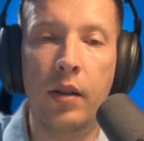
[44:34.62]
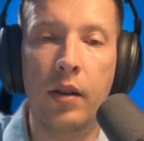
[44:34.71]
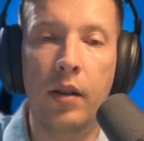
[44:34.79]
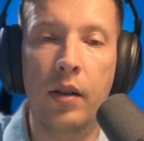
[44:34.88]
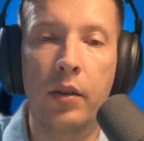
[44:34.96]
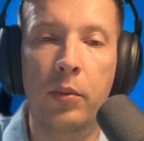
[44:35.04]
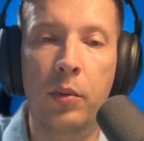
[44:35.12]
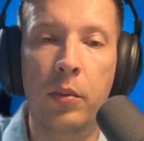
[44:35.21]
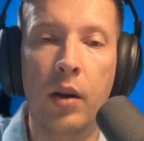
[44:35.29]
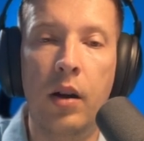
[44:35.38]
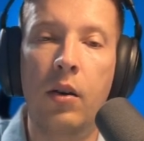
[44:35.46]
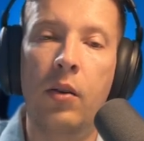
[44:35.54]
it will be,
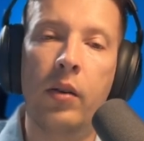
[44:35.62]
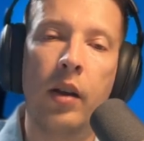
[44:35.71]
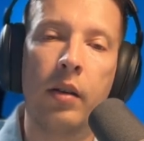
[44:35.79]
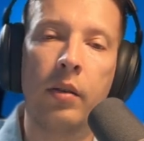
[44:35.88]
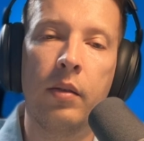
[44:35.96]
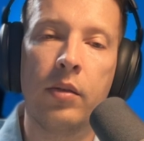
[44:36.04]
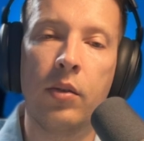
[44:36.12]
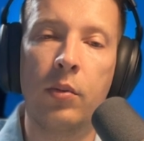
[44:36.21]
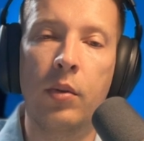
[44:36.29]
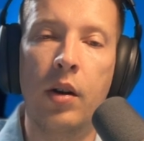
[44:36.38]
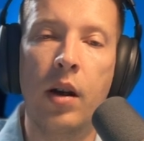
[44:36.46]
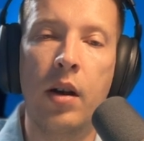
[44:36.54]
okay, so
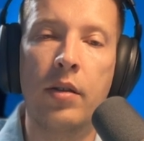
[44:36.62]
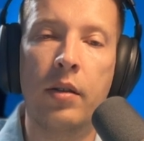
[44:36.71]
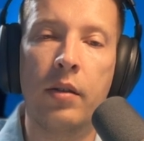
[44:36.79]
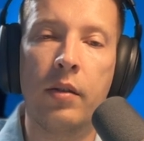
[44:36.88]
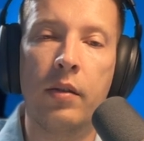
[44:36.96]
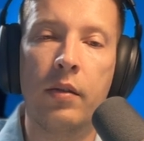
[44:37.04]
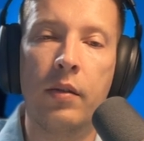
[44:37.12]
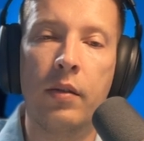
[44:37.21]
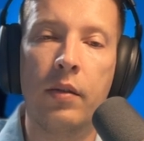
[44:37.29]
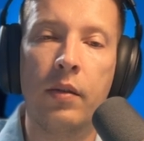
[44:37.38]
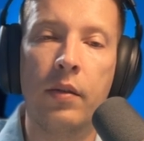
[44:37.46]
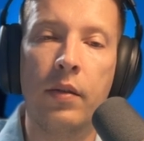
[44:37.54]
either
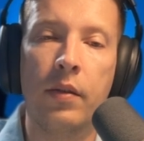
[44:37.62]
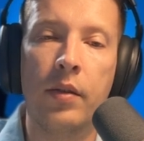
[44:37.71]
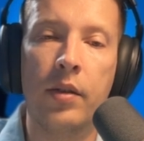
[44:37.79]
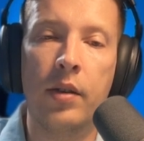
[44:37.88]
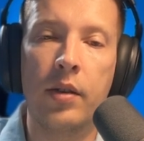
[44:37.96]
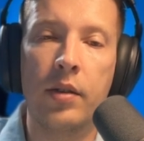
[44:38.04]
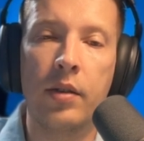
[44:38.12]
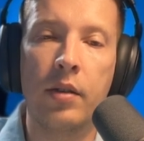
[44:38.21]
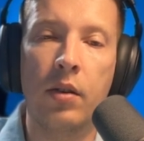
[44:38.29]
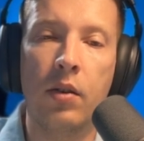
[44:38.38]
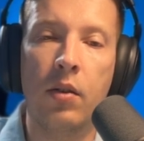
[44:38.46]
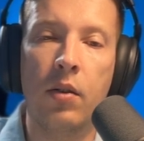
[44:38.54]
this
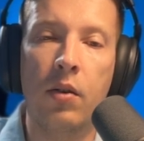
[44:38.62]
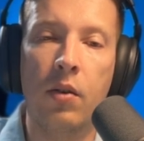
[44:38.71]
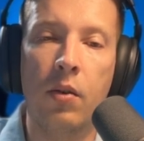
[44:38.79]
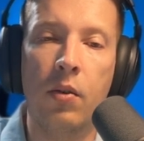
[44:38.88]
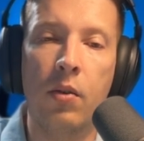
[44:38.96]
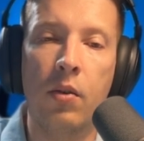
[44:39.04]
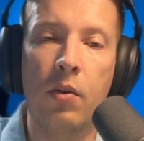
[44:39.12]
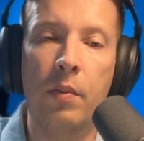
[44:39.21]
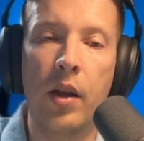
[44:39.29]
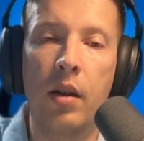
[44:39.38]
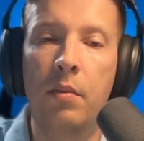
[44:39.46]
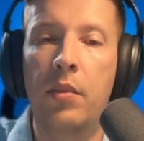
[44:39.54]
or
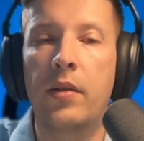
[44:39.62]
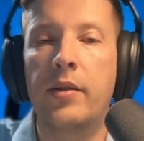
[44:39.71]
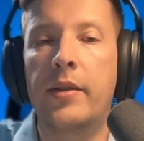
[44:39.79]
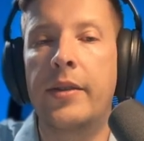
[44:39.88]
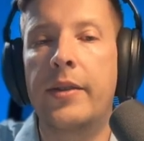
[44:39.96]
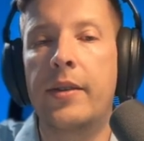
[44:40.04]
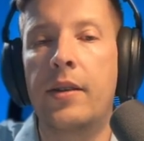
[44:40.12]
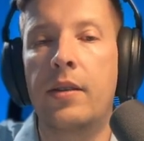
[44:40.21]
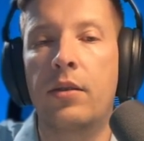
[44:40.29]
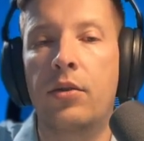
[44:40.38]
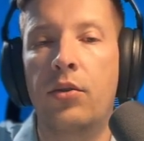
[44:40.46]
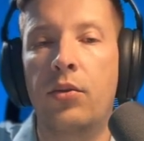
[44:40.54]
maybe
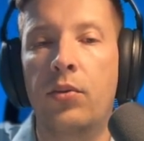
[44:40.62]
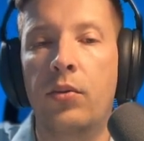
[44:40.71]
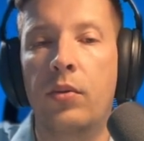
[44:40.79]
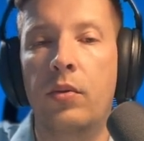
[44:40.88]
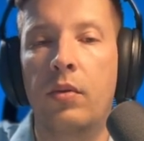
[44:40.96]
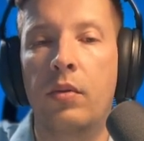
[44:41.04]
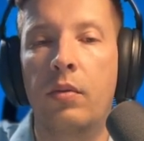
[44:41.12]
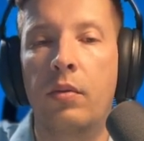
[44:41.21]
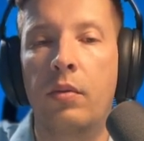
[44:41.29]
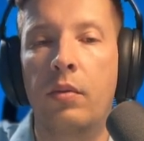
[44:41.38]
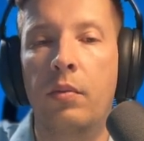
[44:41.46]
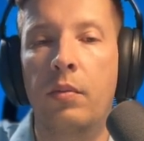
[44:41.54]
this too,
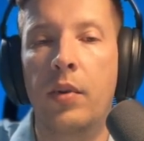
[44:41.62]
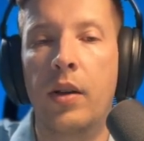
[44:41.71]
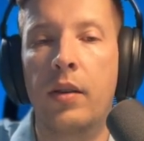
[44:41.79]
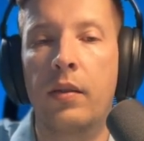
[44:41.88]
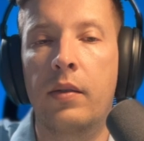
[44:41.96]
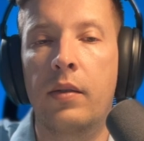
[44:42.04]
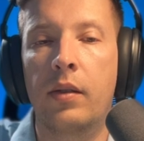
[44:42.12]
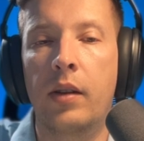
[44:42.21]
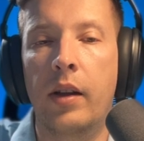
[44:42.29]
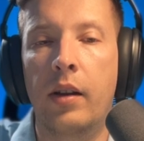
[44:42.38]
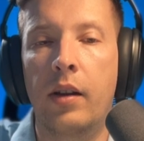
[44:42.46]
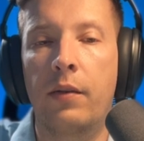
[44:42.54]
but
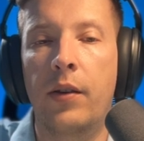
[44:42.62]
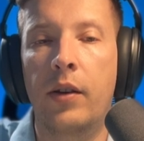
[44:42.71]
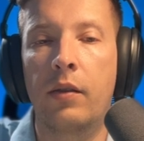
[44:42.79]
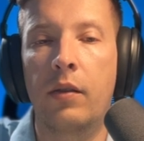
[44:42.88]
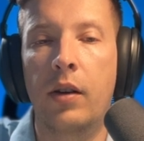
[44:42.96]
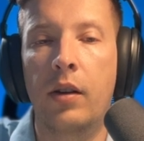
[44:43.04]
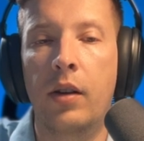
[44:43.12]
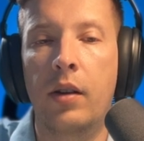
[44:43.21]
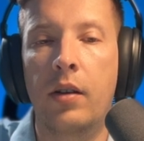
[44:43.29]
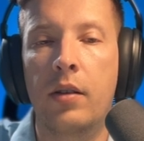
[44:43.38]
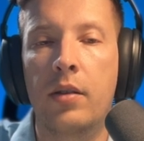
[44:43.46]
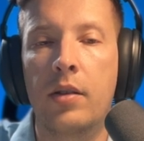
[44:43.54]
like effectively like
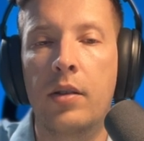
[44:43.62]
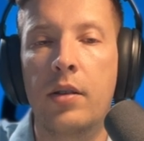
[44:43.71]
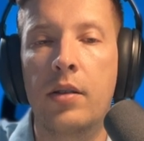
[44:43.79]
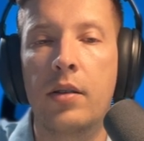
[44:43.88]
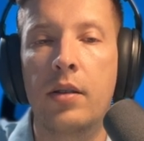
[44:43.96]
this